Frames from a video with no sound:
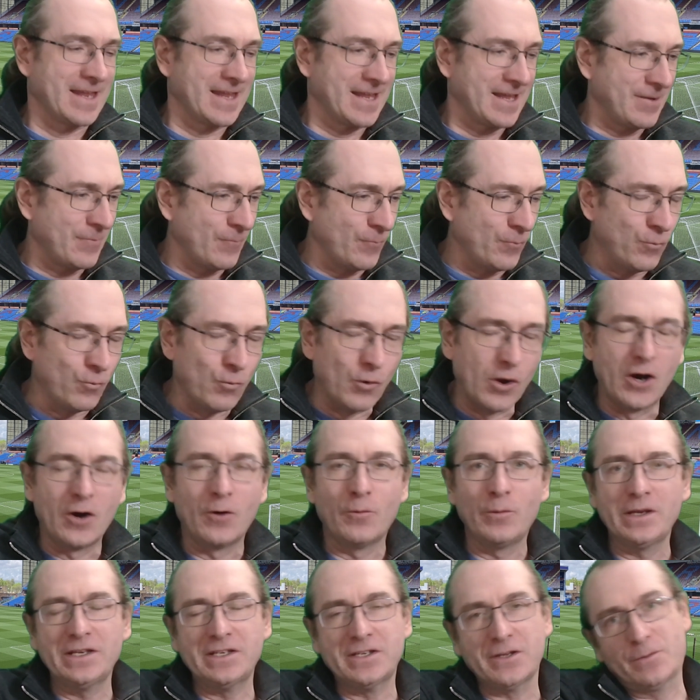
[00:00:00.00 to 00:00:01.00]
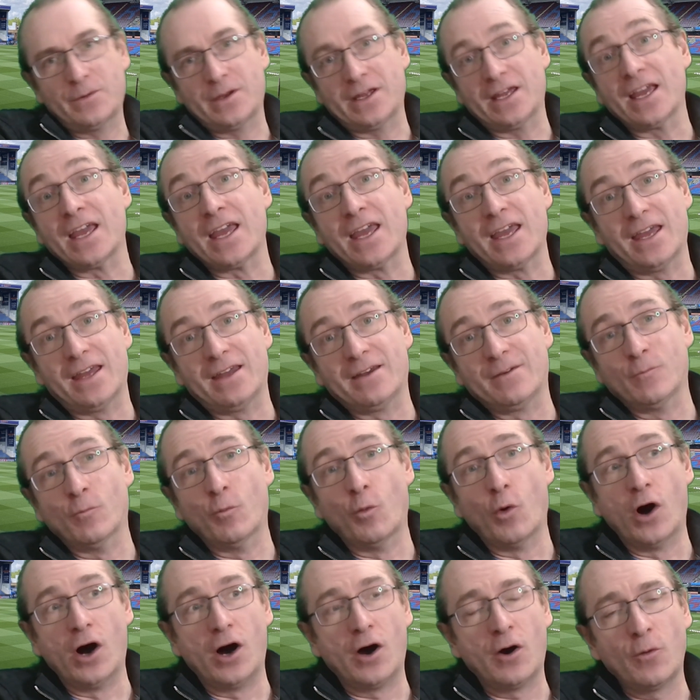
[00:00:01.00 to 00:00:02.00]
What are we doing here?
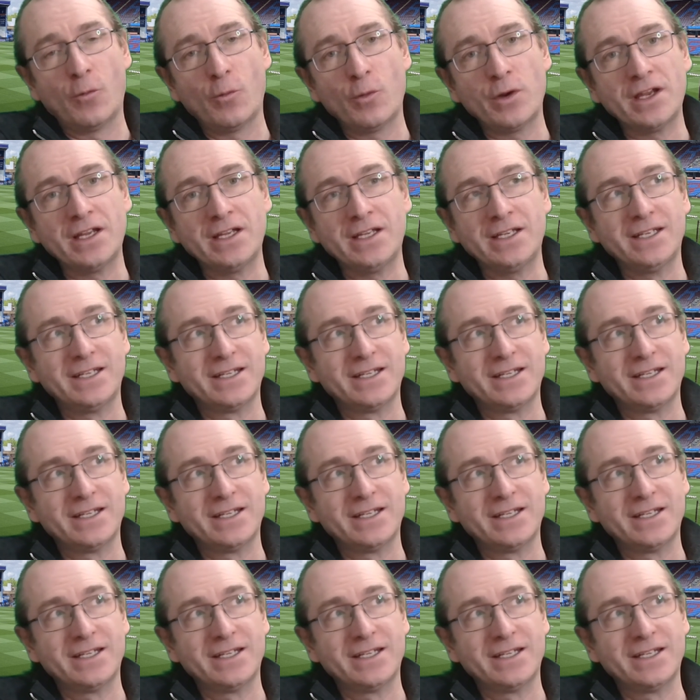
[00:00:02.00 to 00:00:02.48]
What are we